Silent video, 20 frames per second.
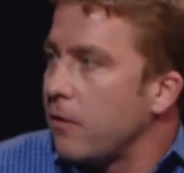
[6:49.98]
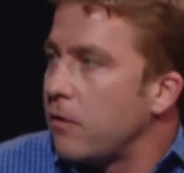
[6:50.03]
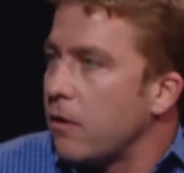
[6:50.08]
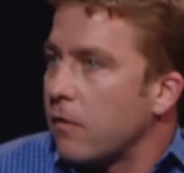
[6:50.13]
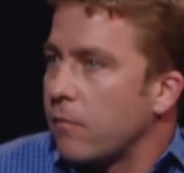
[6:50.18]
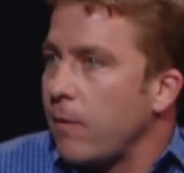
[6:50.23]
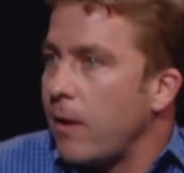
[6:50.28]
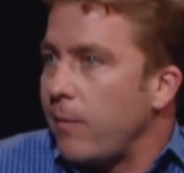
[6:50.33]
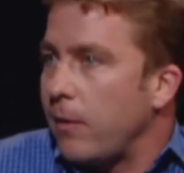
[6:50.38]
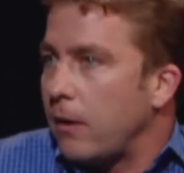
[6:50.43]

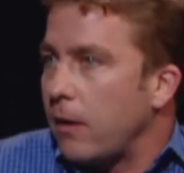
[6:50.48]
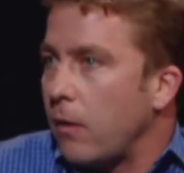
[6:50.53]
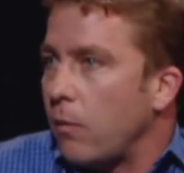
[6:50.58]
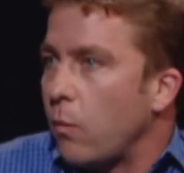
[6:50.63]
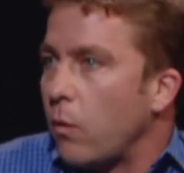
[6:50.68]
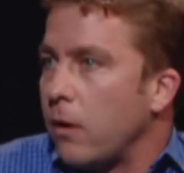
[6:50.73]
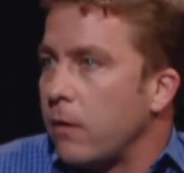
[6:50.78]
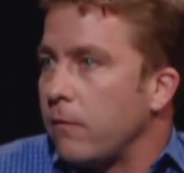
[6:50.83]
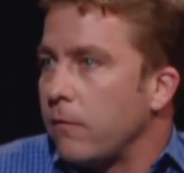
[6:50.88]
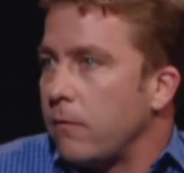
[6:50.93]
just maybe done
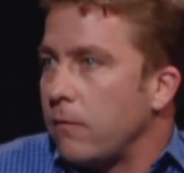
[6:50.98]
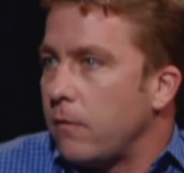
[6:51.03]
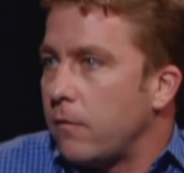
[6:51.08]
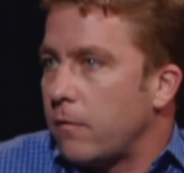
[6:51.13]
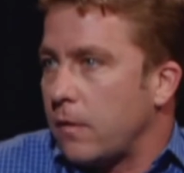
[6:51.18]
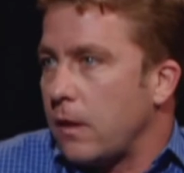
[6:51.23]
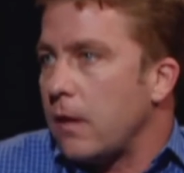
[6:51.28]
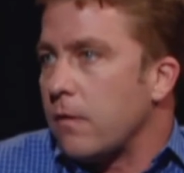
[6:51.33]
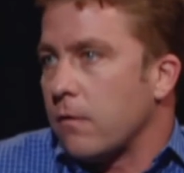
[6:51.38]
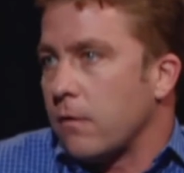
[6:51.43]
one
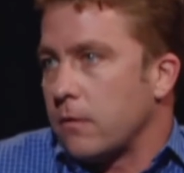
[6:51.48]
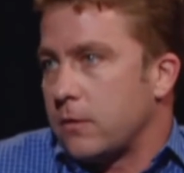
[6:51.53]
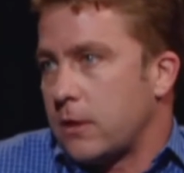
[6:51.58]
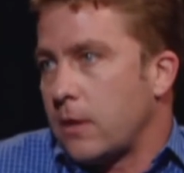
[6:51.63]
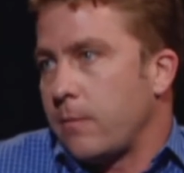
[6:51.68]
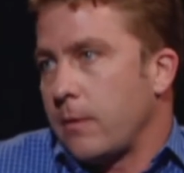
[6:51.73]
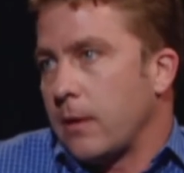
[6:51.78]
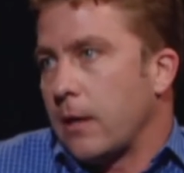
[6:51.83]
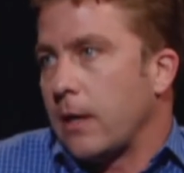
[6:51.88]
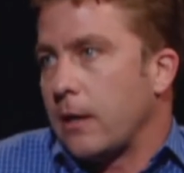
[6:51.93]
season or
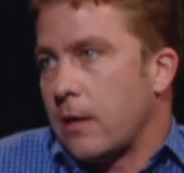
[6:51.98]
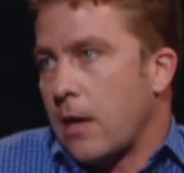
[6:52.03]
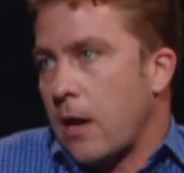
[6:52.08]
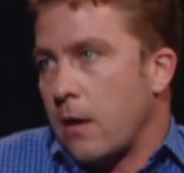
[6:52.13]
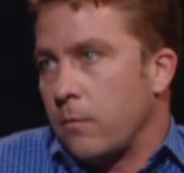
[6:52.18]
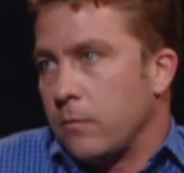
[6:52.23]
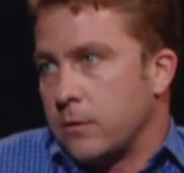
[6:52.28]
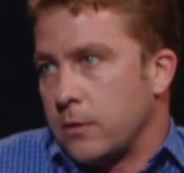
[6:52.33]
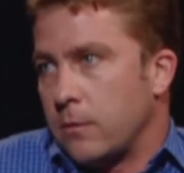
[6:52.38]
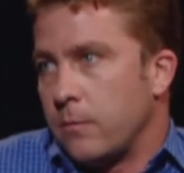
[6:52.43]
something like that, mm-hmm.
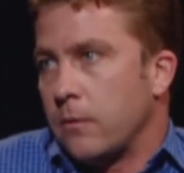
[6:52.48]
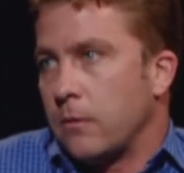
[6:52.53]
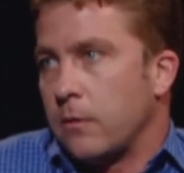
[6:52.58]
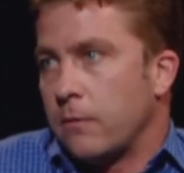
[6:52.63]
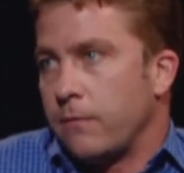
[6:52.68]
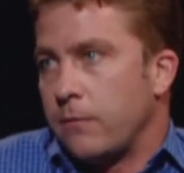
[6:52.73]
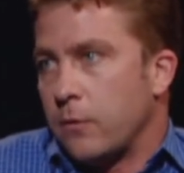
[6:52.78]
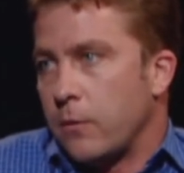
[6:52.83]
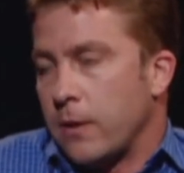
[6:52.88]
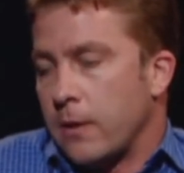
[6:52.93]
and was in the middle of
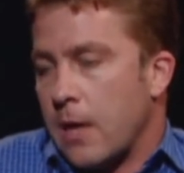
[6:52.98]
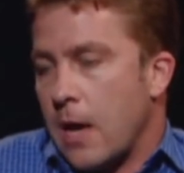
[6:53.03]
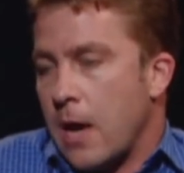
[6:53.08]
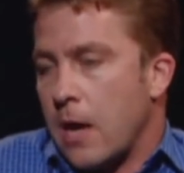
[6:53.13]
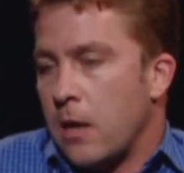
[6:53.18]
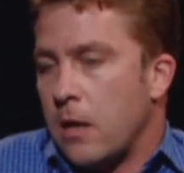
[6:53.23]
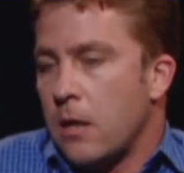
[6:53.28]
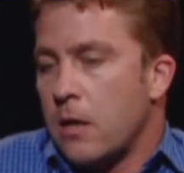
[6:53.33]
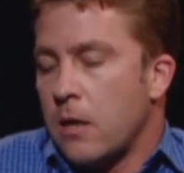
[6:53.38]
doing that.